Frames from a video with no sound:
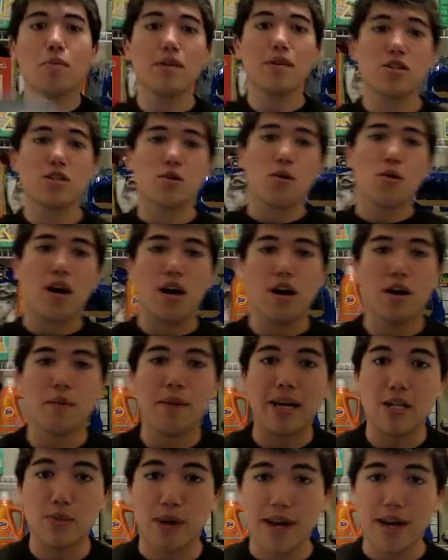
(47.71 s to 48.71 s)
be too hard on
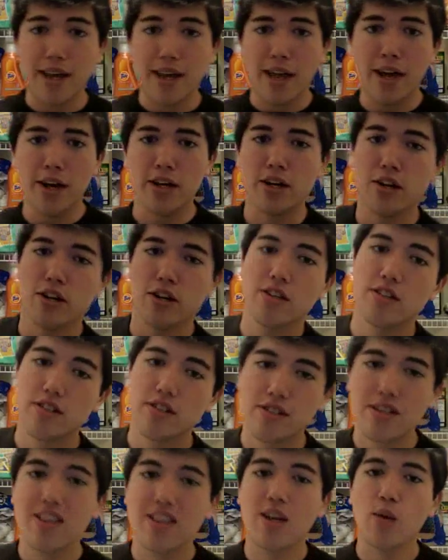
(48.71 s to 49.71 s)
my Twilighter girls.
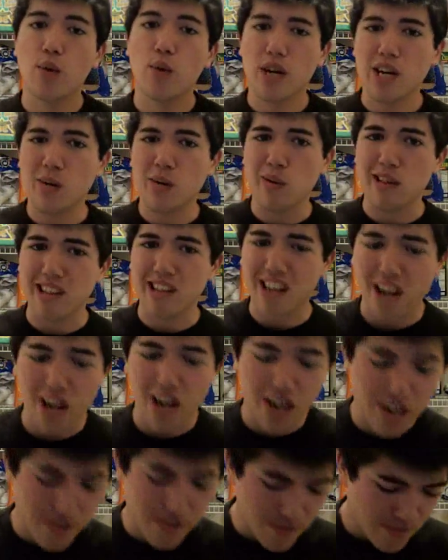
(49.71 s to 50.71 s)
They're working really hard.